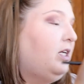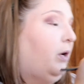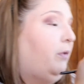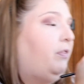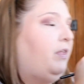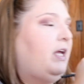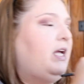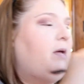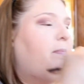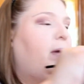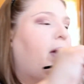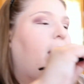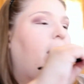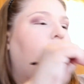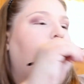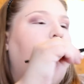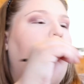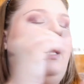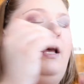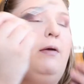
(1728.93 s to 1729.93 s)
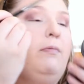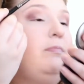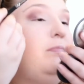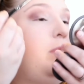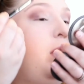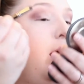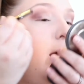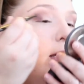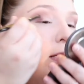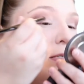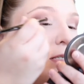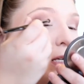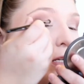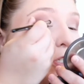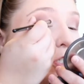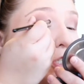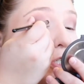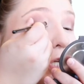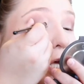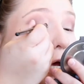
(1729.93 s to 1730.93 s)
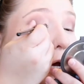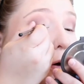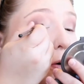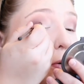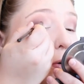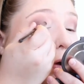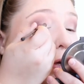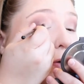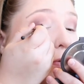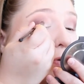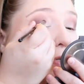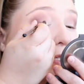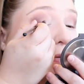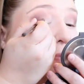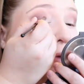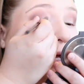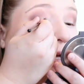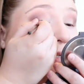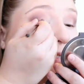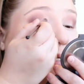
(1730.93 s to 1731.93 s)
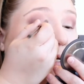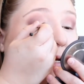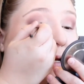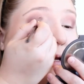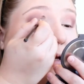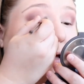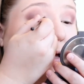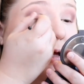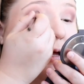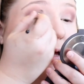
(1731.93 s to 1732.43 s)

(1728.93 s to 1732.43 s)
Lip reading: Don't think about it. Like I said, just go. It was amazing.